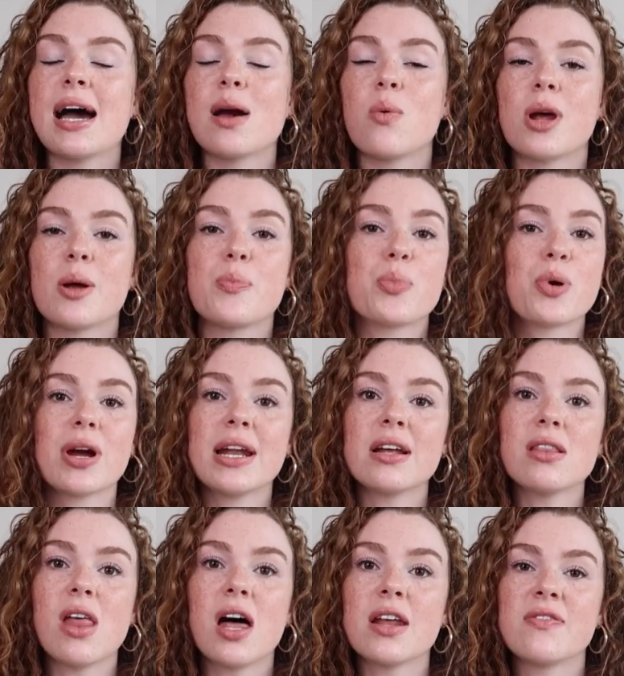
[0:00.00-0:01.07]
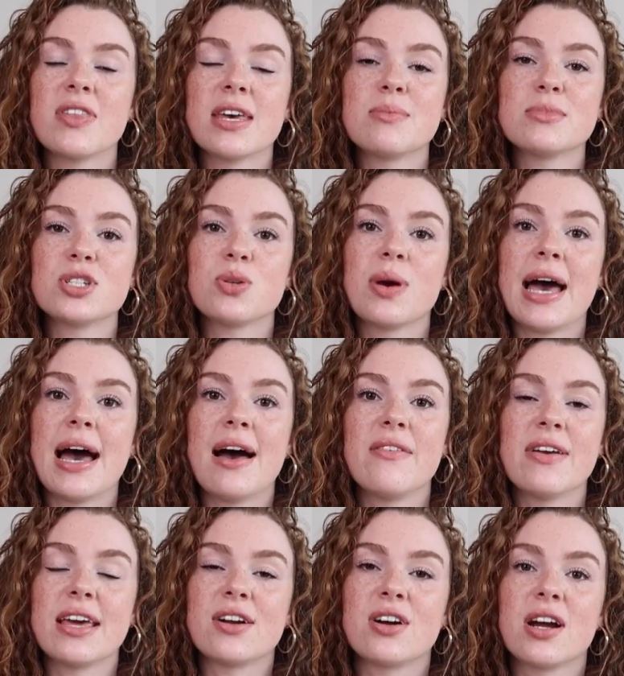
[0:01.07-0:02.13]
I want to print a lot of them to
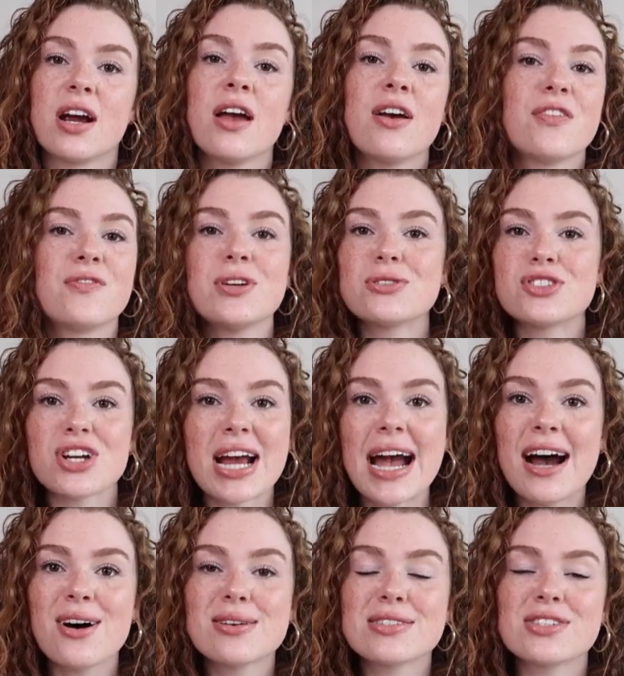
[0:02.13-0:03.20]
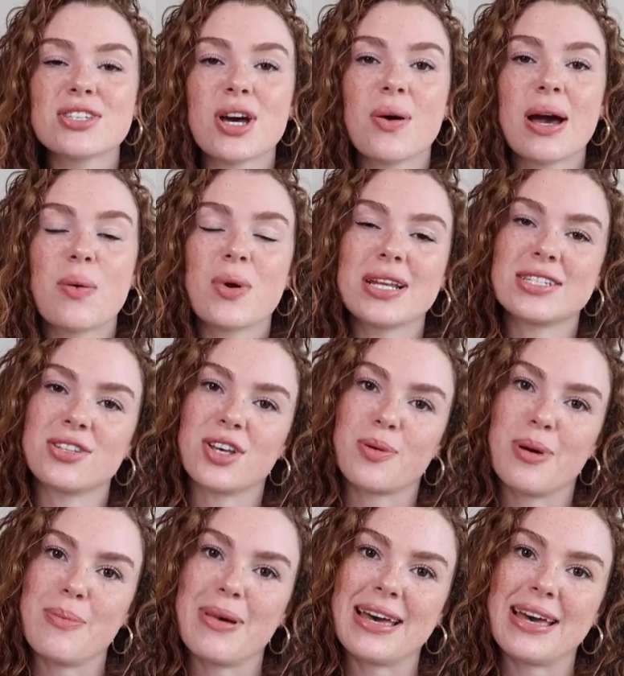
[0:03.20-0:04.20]
have in our future house, so I wanted to look my